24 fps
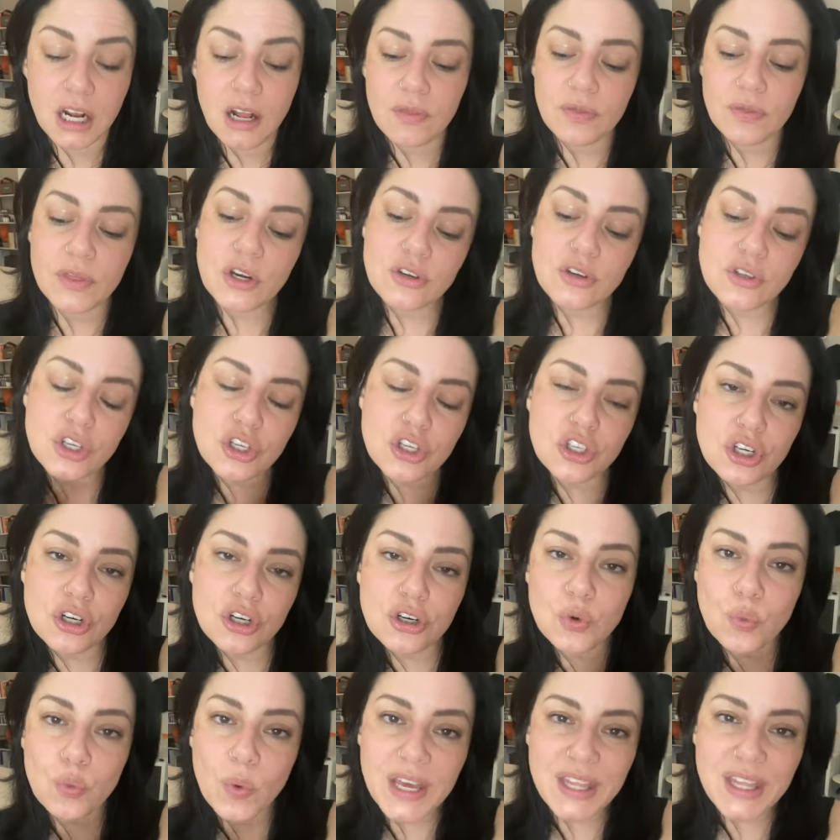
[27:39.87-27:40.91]
there's a
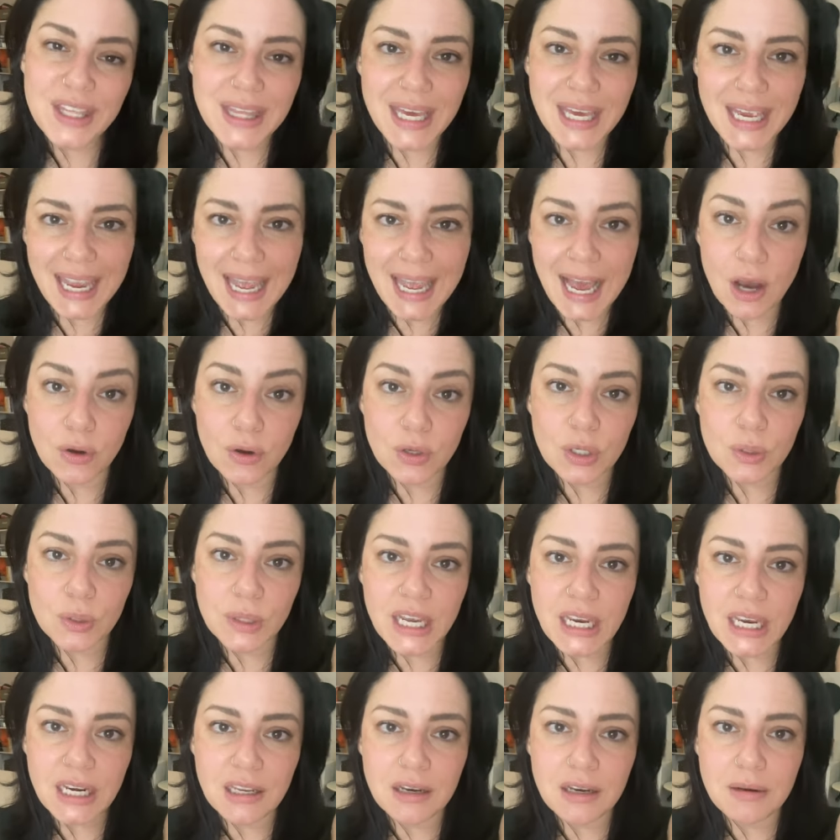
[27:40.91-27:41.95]
certain way that they
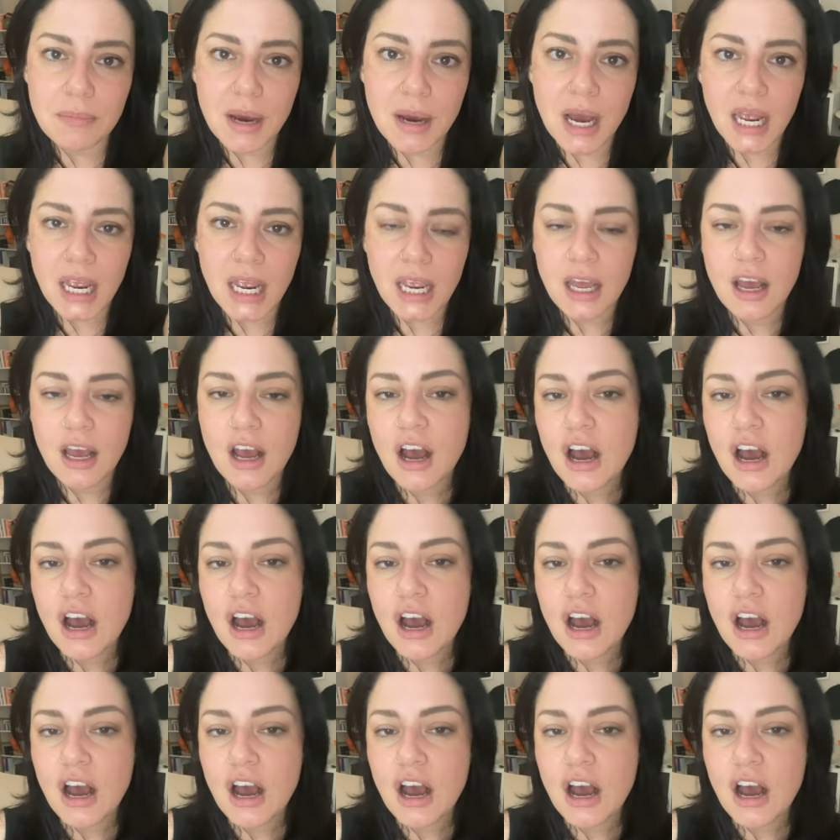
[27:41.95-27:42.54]
calculated my